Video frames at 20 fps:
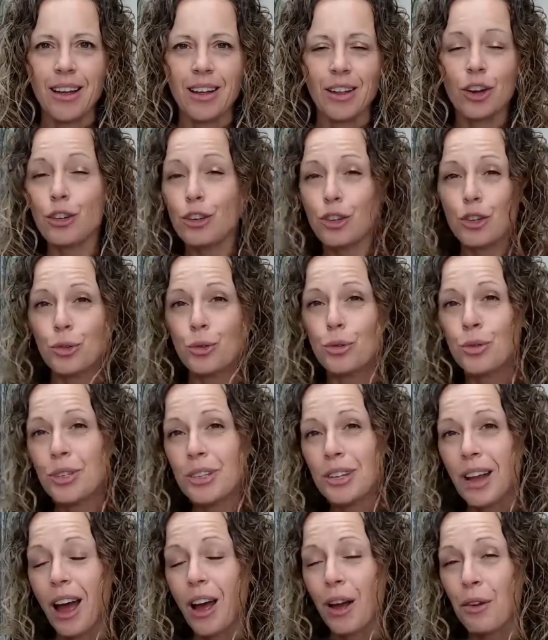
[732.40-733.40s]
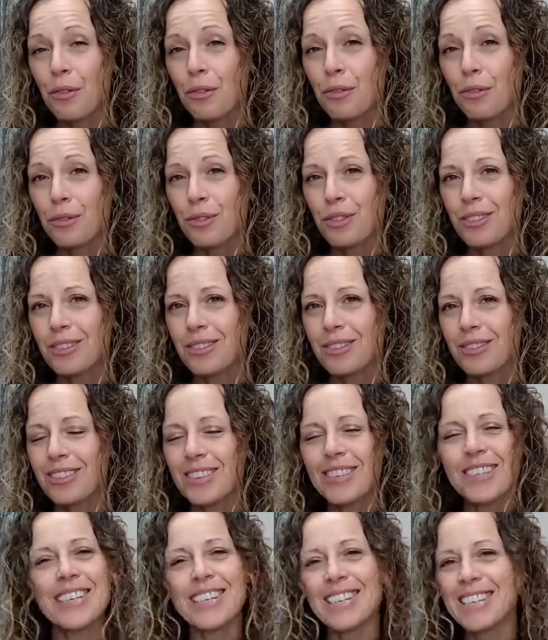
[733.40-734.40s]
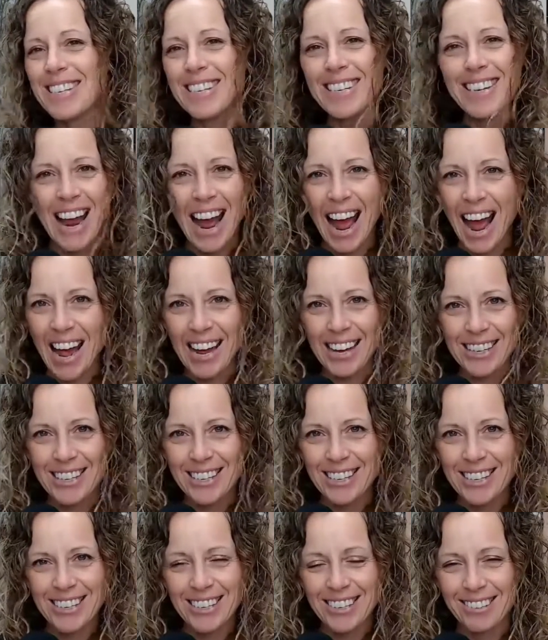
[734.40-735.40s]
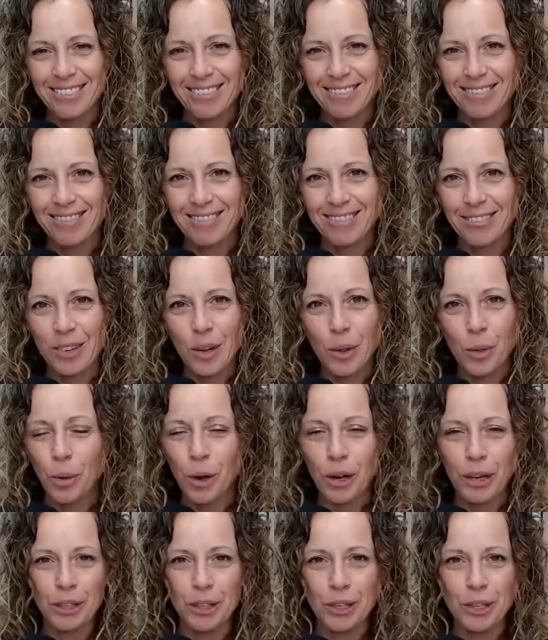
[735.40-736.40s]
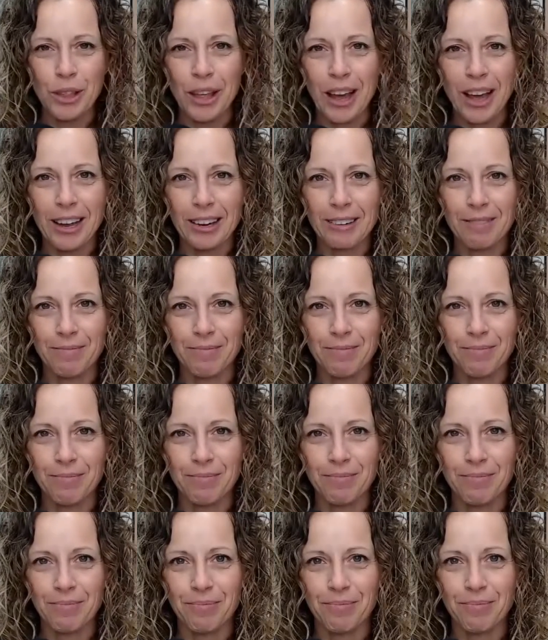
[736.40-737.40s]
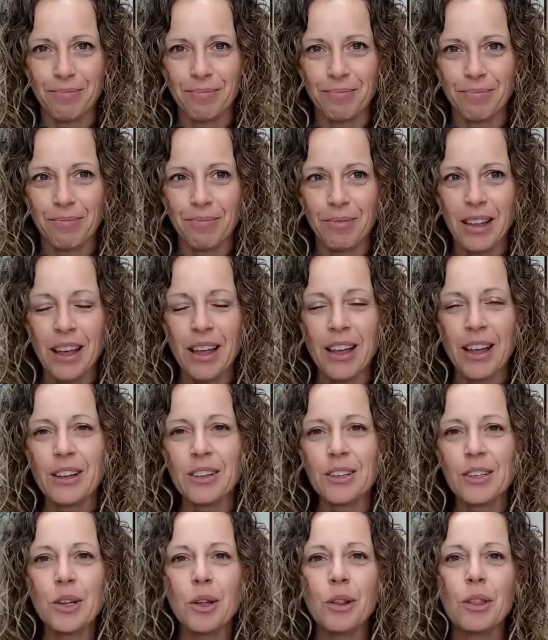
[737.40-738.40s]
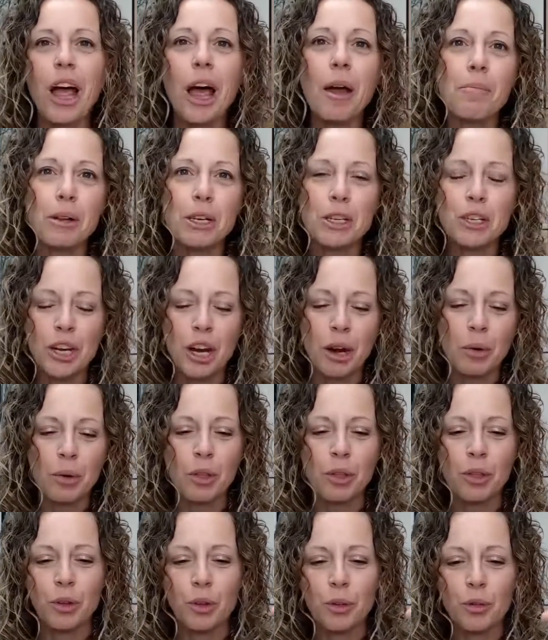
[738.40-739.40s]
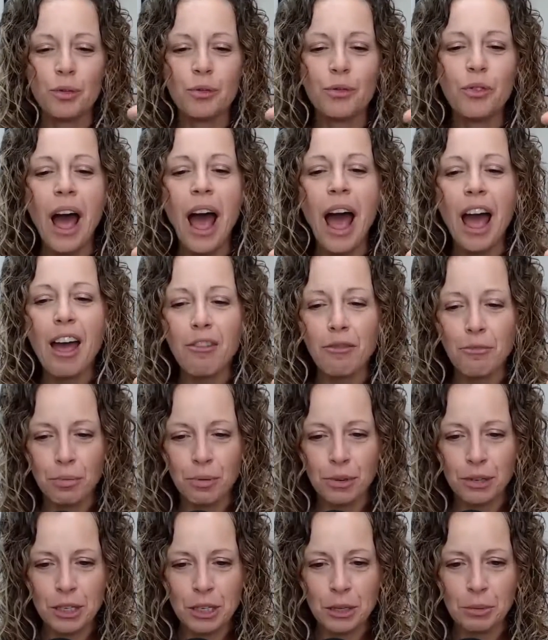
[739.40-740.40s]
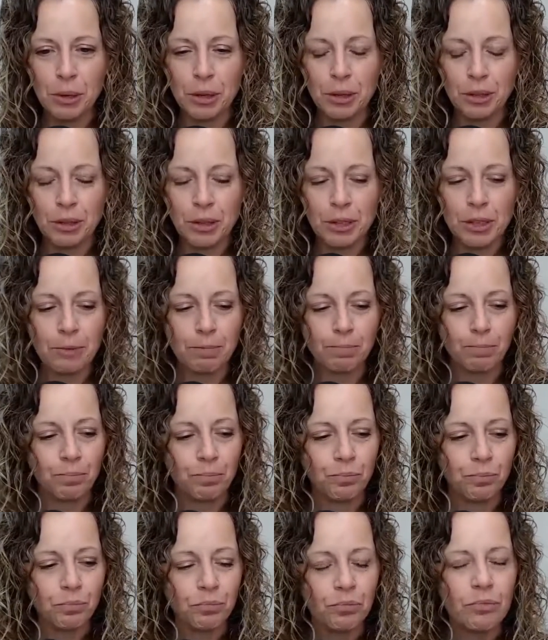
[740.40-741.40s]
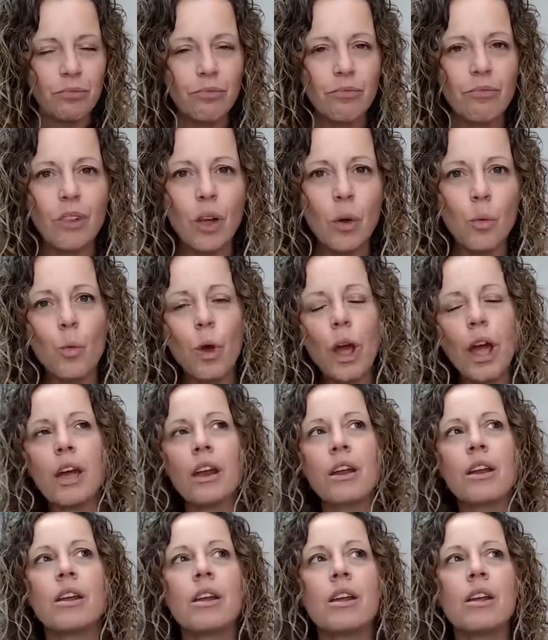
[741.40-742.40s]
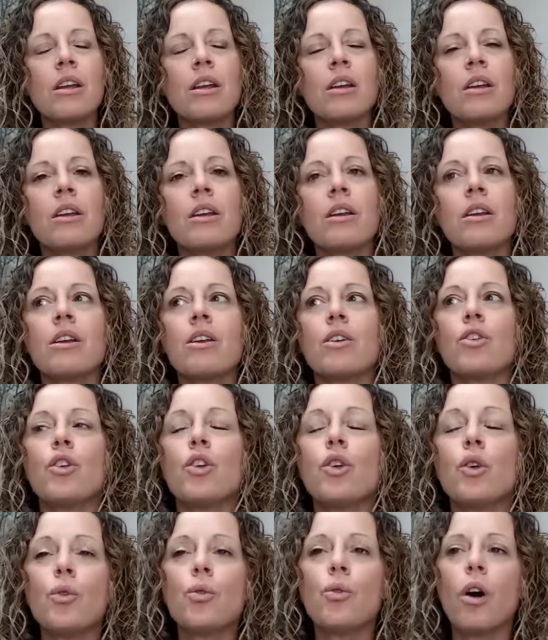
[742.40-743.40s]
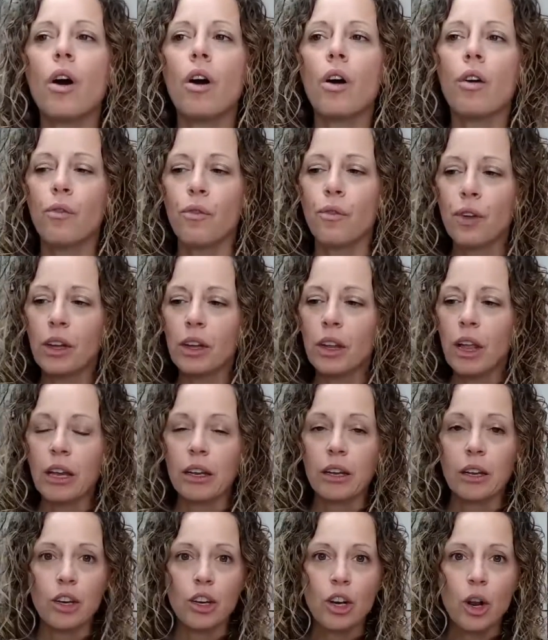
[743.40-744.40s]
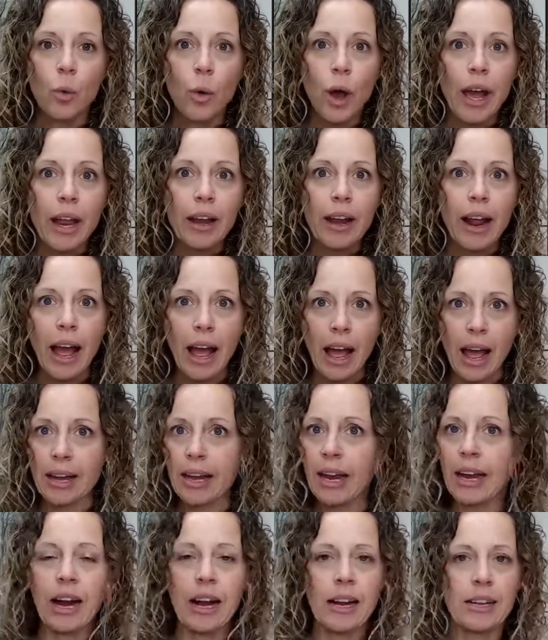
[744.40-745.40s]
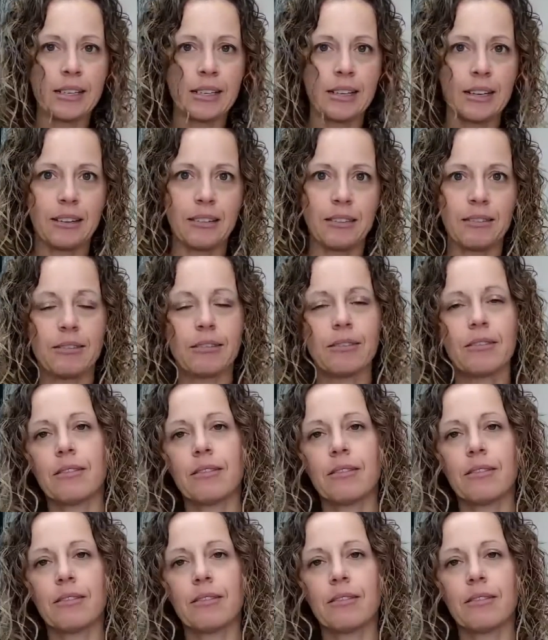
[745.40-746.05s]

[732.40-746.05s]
Your true self does not want to do that. So let me share with you five principles when you feel like, you know what, I got to hustle.